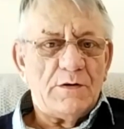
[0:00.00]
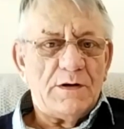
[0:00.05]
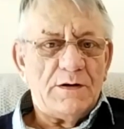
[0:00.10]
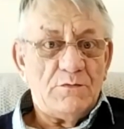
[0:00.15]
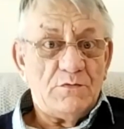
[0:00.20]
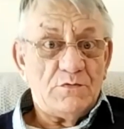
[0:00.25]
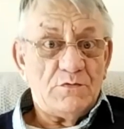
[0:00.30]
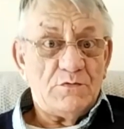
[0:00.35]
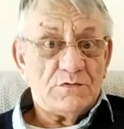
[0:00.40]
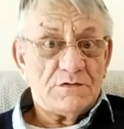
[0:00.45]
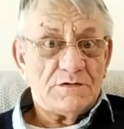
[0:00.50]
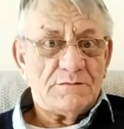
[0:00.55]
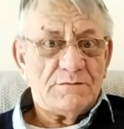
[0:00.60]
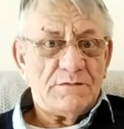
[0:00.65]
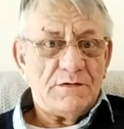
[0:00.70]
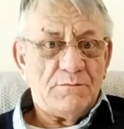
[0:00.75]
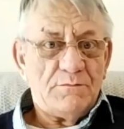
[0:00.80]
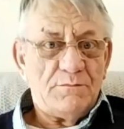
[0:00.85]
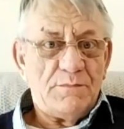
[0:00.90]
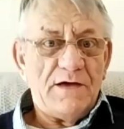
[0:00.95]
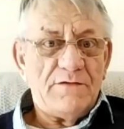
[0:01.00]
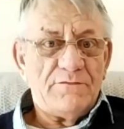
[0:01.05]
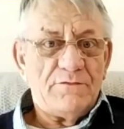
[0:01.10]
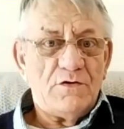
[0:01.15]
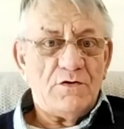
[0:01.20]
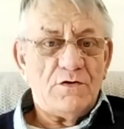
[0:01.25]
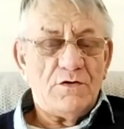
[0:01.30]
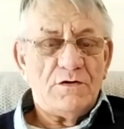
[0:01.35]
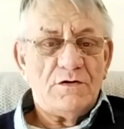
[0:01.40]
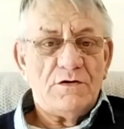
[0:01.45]
He was a bit of
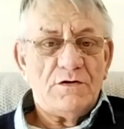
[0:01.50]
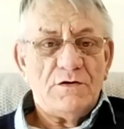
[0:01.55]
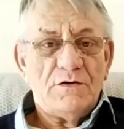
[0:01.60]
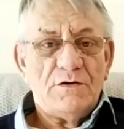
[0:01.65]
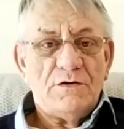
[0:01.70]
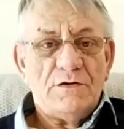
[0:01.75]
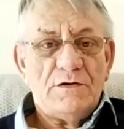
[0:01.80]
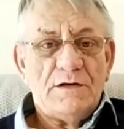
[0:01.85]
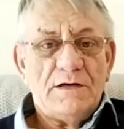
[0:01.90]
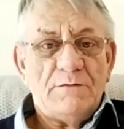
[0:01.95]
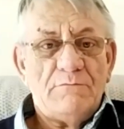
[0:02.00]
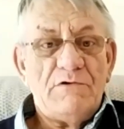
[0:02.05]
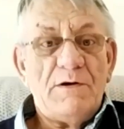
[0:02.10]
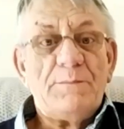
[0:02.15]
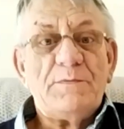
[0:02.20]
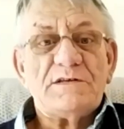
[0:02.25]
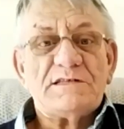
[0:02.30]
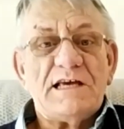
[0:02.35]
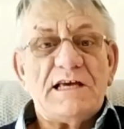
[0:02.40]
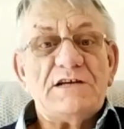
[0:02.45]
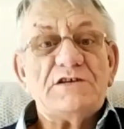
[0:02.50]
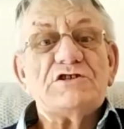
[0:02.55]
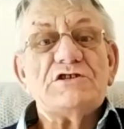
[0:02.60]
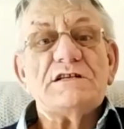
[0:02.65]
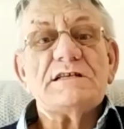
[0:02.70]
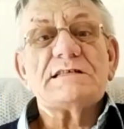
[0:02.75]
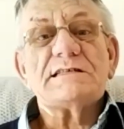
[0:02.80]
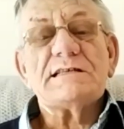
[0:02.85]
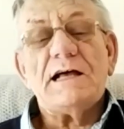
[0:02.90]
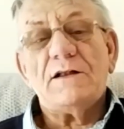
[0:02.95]
a reputation
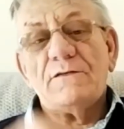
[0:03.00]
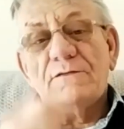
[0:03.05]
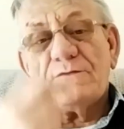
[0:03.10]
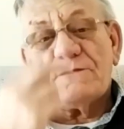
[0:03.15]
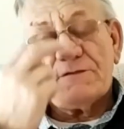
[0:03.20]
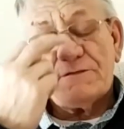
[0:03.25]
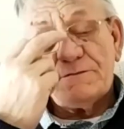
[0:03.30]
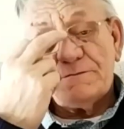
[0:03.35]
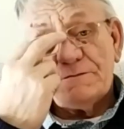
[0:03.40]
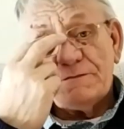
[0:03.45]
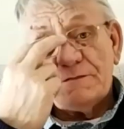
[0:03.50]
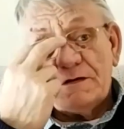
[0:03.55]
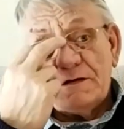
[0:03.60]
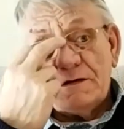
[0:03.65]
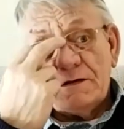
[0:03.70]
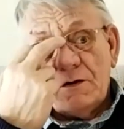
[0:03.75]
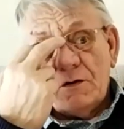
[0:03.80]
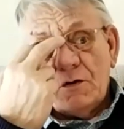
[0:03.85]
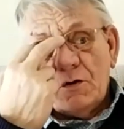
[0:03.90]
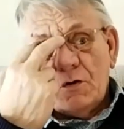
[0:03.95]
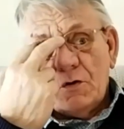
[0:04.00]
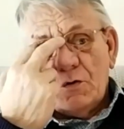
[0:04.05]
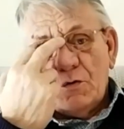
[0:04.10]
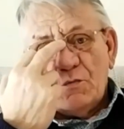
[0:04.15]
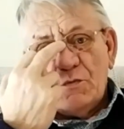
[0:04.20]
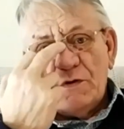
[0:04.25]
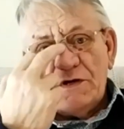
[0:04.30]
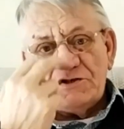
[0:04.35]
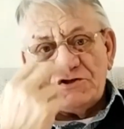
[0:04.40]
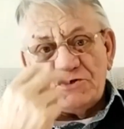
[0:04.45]
himself,
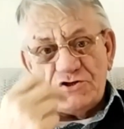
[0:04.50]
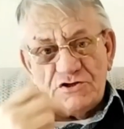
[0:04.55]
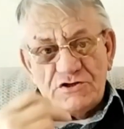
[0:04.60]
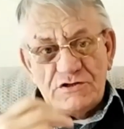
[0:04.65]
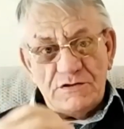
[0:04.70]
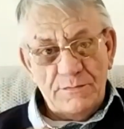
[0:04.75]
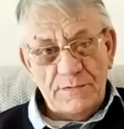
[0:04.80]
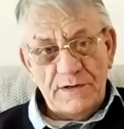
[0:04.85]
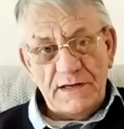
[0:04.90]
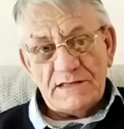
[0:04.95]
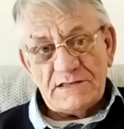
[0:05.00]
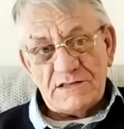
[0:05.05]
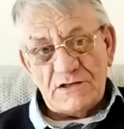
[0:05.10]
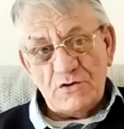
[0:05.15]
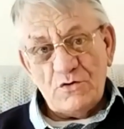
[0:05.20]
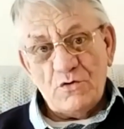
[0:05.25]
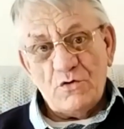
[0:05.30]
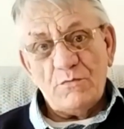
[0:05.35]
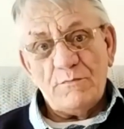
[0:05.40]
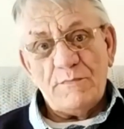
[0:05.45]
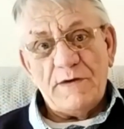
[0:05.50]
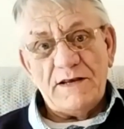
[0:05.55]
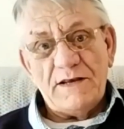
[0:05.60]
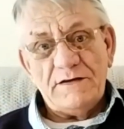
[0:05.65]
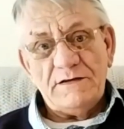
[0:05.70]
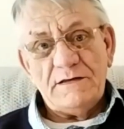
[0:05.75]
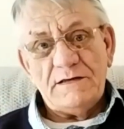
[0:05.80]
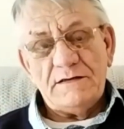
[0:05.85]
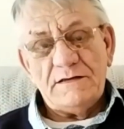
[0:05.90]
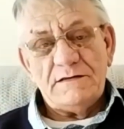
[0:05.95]
which to me as a young
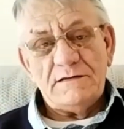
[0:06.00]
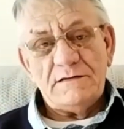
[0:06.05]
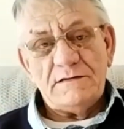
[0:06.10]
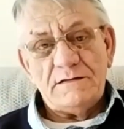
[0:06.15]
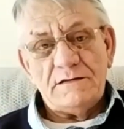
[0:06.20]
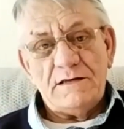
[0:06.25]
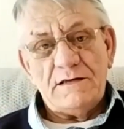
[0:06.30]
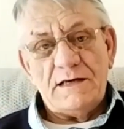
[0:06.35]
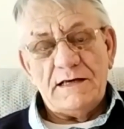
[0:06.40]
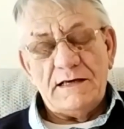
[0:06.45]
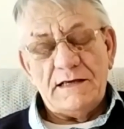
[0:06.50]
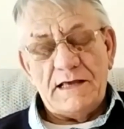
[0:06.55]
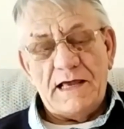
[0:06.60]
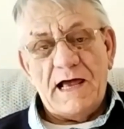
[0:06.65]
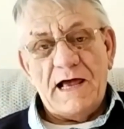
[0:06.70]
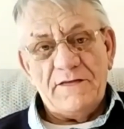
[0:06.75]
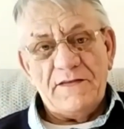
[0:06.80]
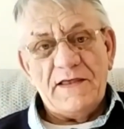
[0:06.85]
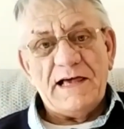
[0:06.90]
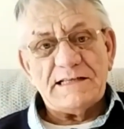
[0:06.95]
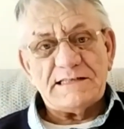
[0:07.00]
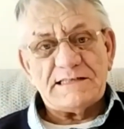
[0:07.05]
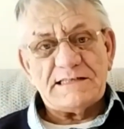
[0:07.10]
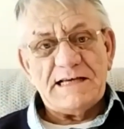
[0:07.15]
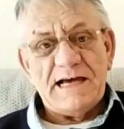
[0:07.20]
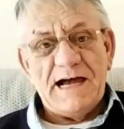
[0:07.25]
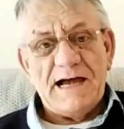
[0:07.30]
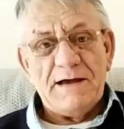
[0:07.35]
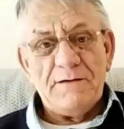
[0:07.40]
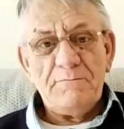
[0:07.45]
man uh, at that
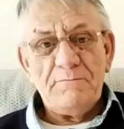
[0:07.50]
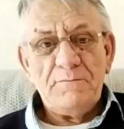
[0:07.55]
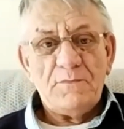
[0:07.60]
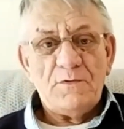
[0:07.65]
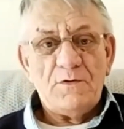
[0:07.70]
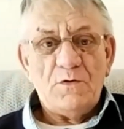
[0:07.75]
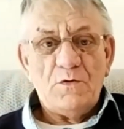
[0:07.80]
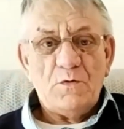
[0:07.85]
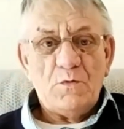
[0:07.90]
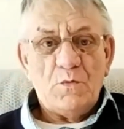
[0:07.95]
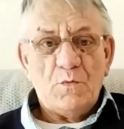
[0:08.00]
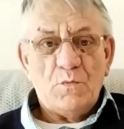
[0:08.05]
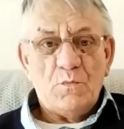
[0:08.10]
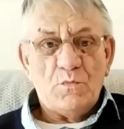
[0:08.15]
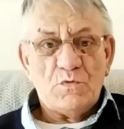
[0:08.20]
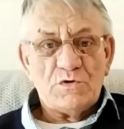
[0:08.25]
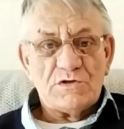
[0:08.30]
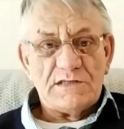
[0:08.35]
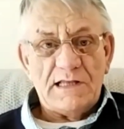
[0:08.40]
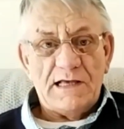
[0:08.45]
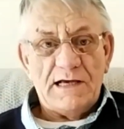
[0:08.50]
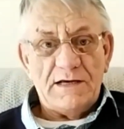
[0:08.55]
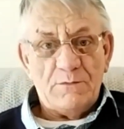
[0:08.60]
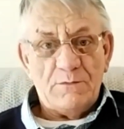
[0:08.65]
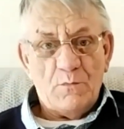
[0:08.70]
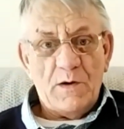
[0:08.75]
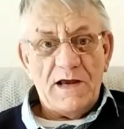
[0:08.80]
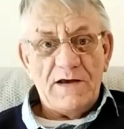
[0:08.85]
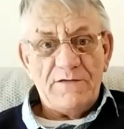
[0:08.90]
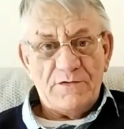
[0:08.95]
time was like
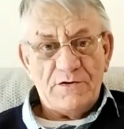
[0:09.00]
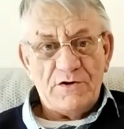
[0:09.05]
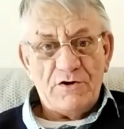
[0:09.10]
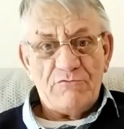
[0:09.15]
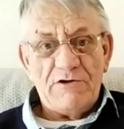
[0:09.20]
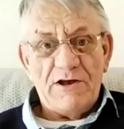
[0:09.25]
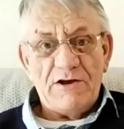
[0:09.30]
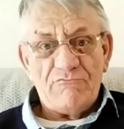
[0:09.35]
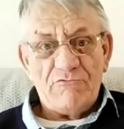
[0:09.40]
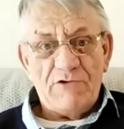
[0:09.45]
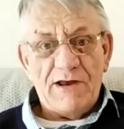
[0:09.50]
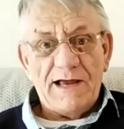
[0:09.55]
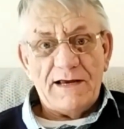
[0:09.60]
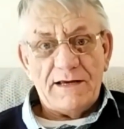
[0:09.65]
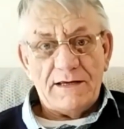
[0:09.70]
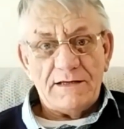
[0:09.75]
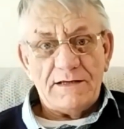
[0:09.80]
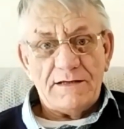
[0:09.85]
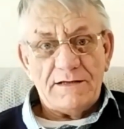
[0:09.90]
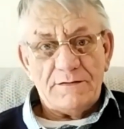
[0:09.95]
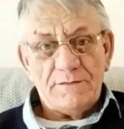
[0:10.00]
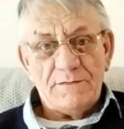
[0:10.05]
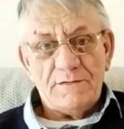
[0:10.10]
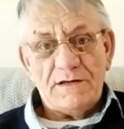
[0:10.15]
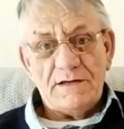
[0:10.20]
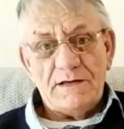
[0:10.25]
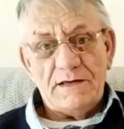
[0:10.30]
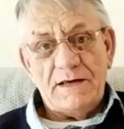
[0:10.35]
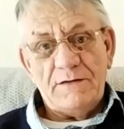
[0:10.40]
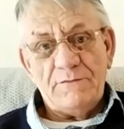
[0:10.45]
waving a red rag
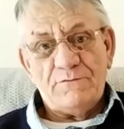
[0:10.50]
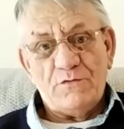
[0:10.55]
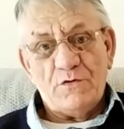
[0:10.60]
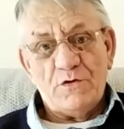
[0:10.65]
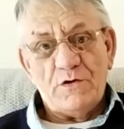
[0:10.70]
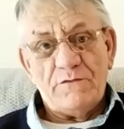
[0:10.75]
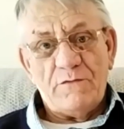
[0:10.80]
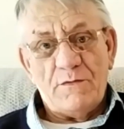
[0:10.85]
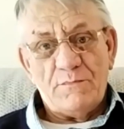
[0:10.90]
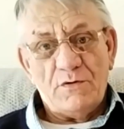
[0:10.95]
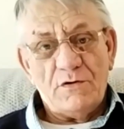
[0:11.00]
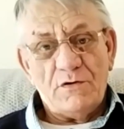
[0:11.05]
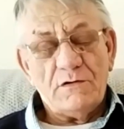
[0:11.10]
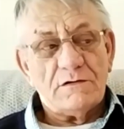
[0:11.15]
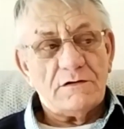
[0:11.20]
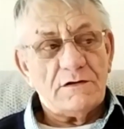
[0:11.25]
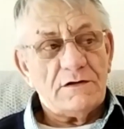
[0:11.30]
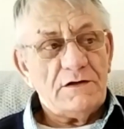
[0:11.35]
in front of a bull.